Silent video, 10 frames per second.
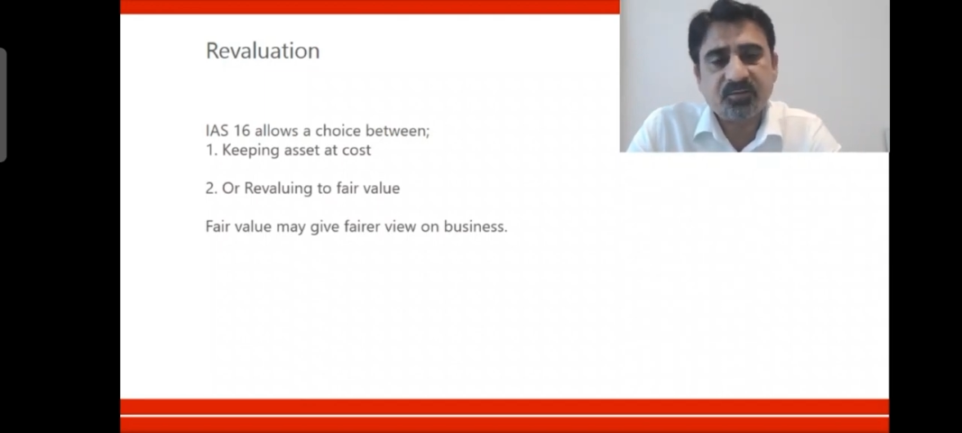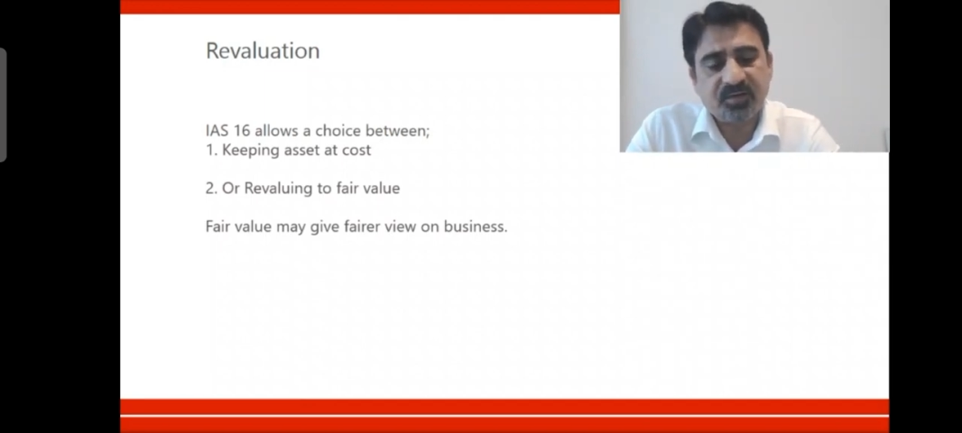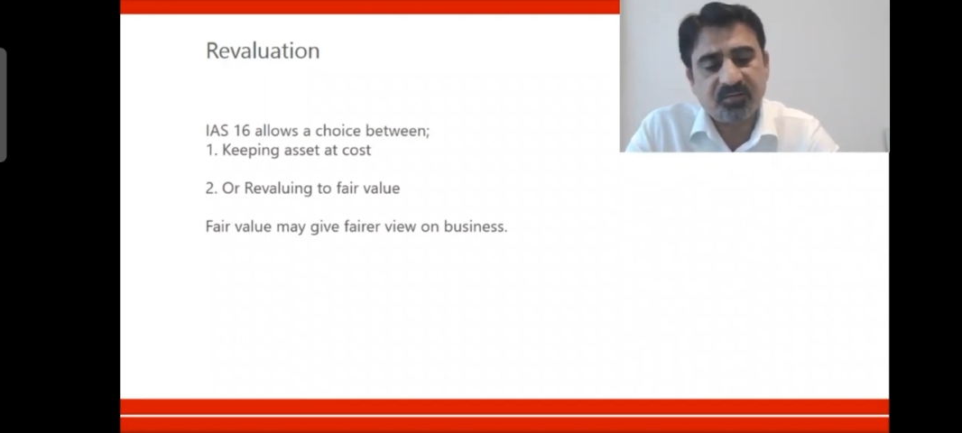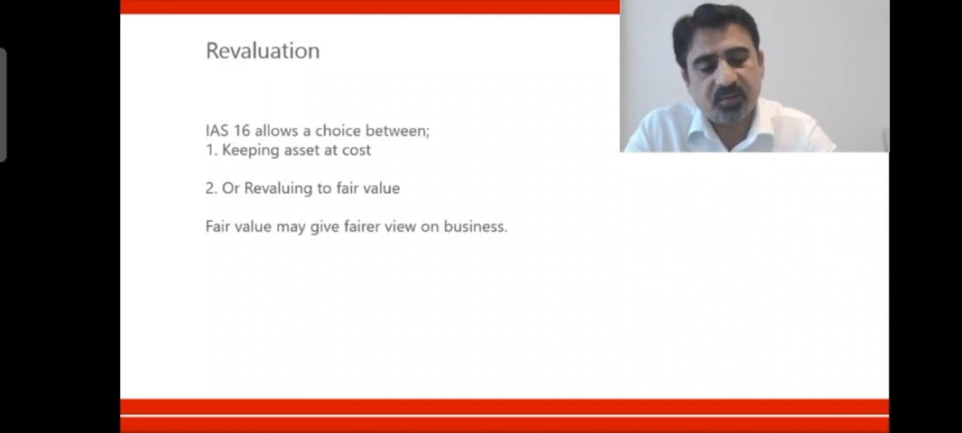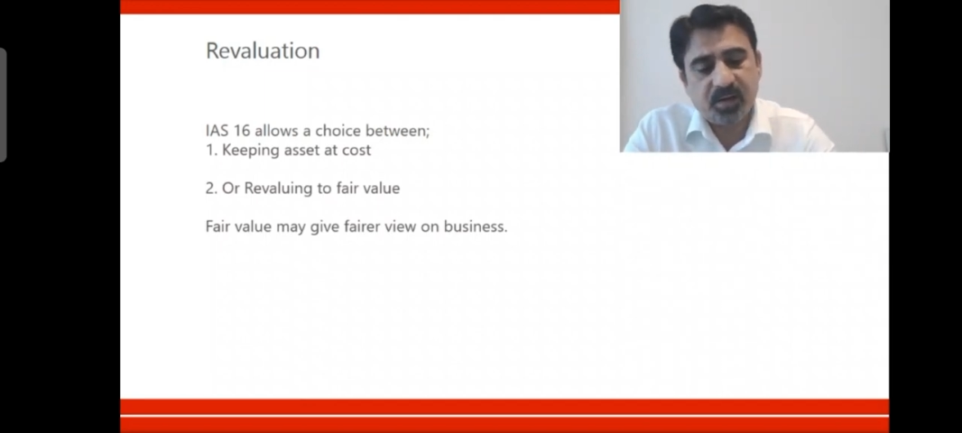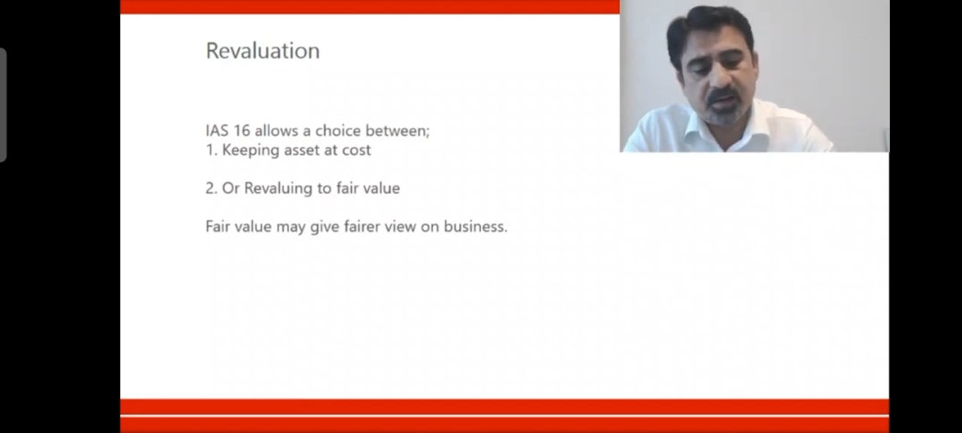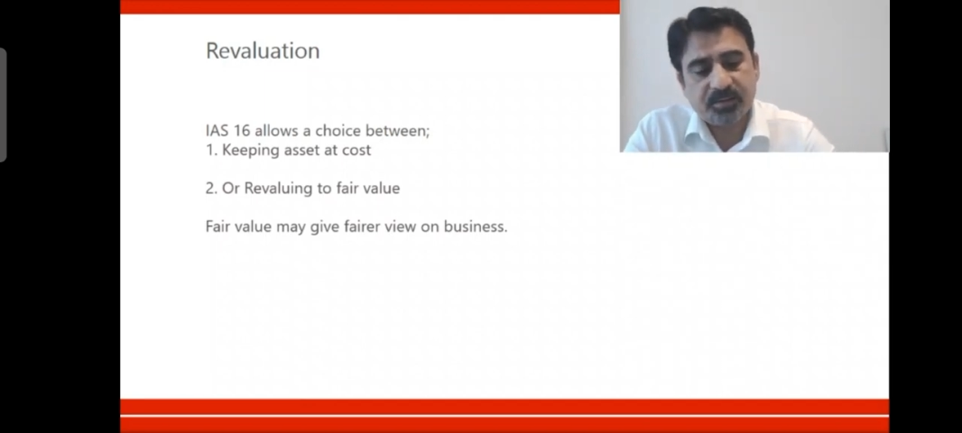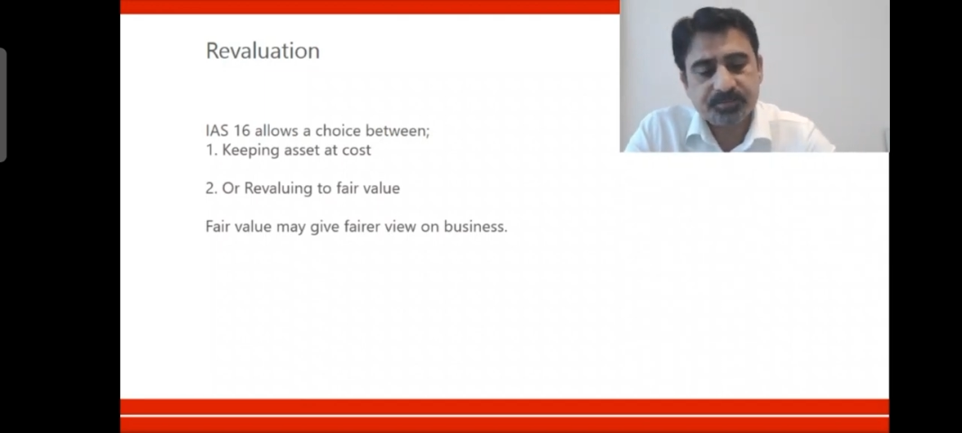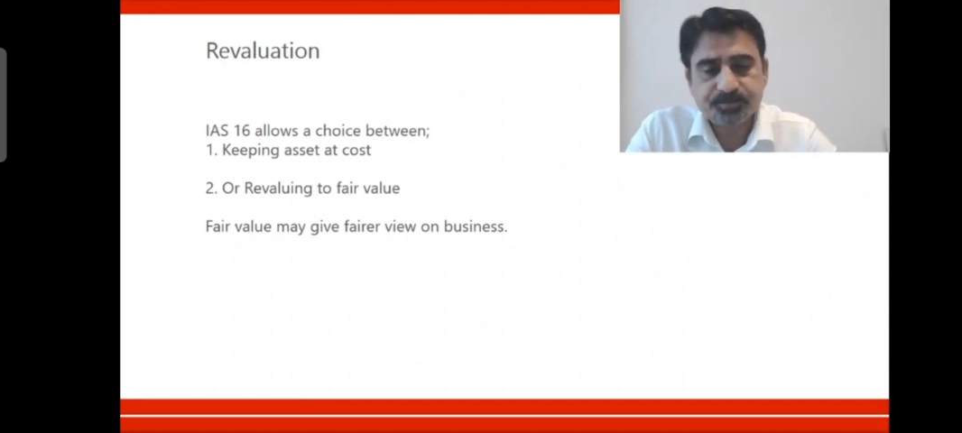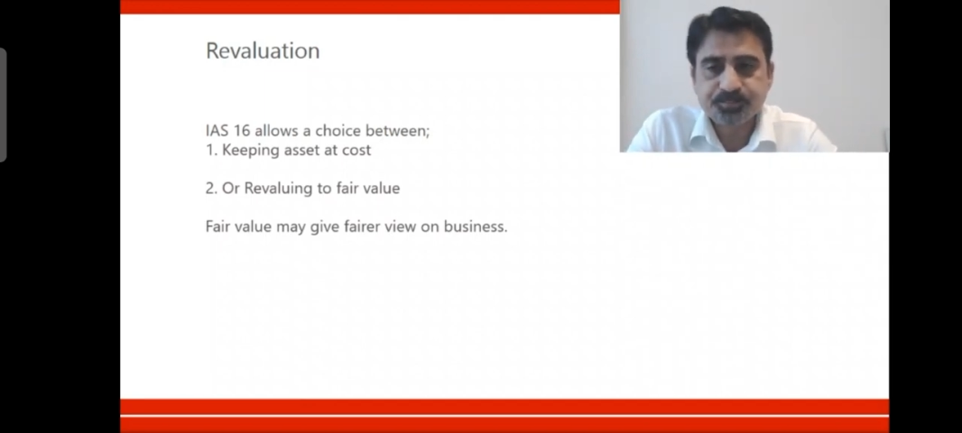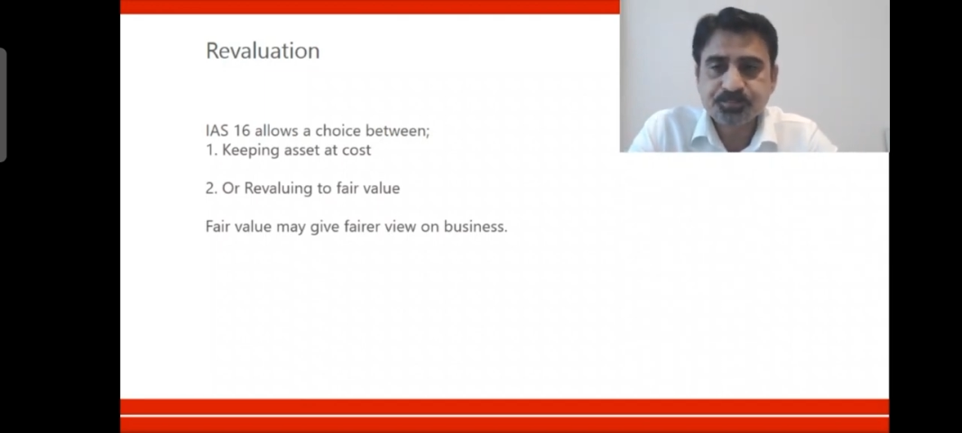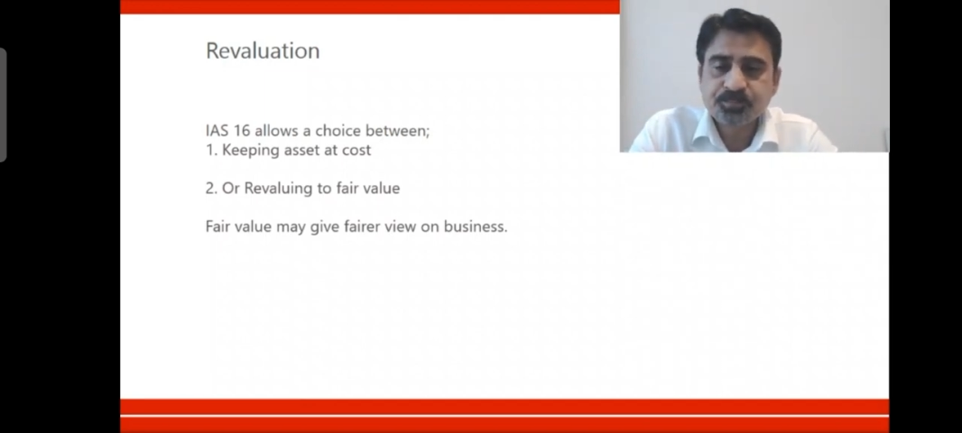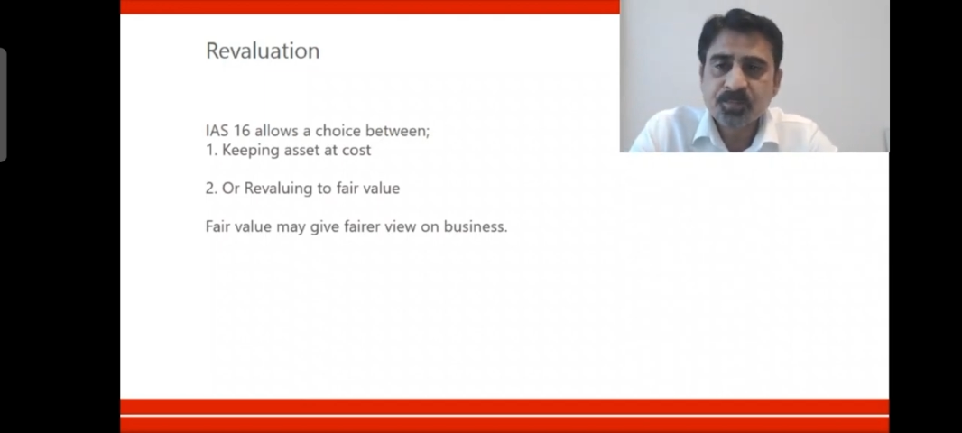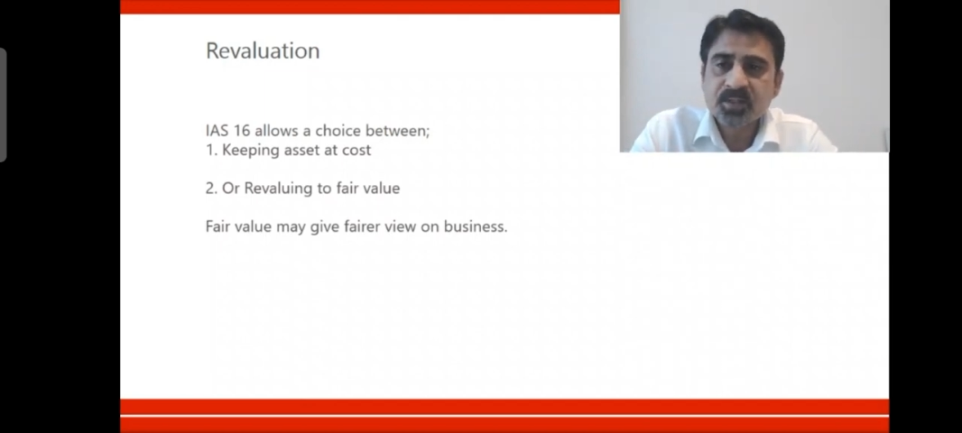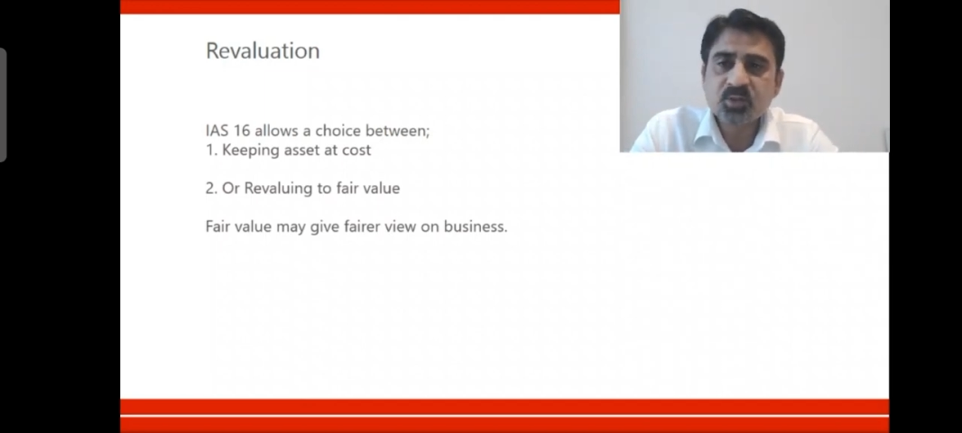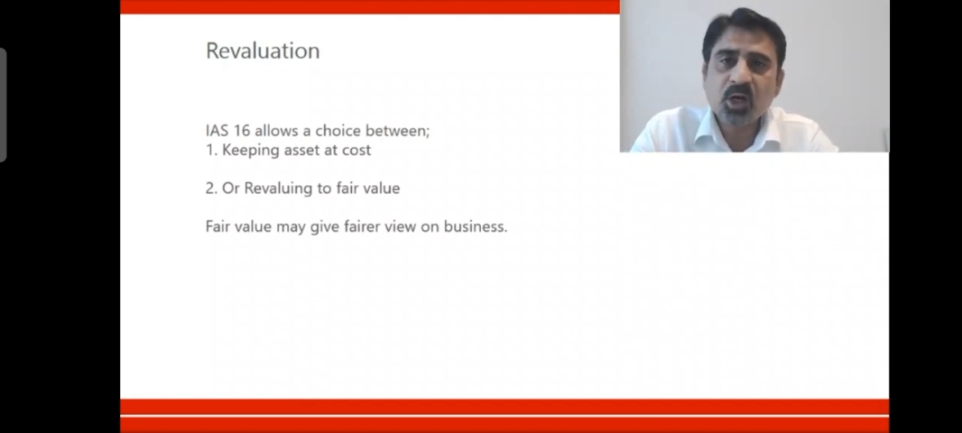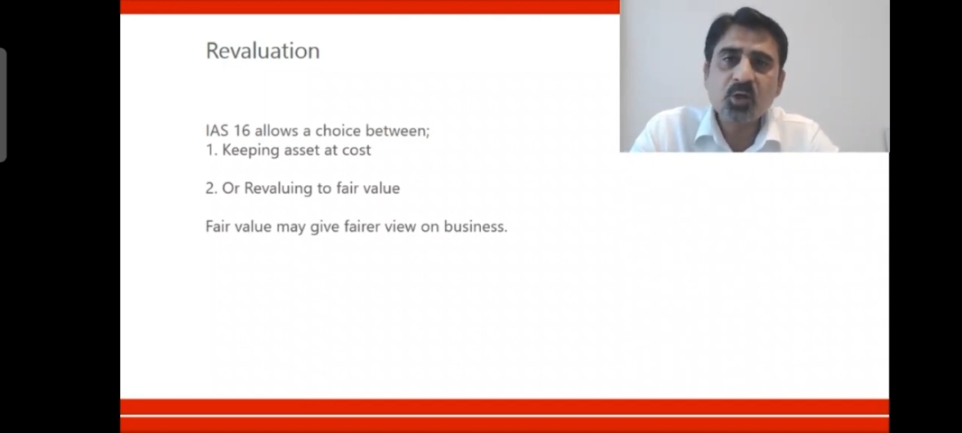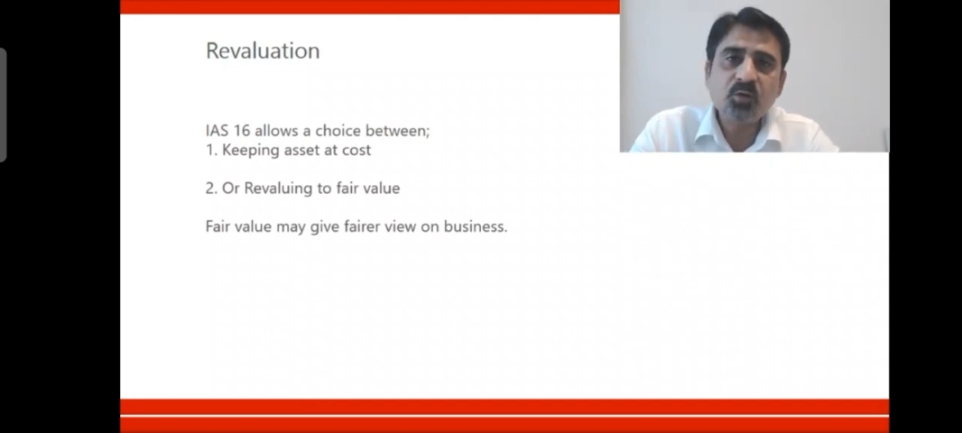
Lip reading: every year. So how do we